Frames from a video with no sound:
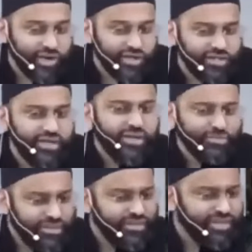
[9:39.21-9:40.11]
friend,
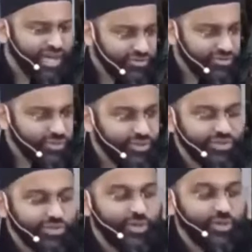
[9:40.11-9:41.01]
but the laughter will
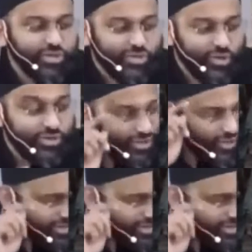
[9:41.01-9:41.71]
slowly turn to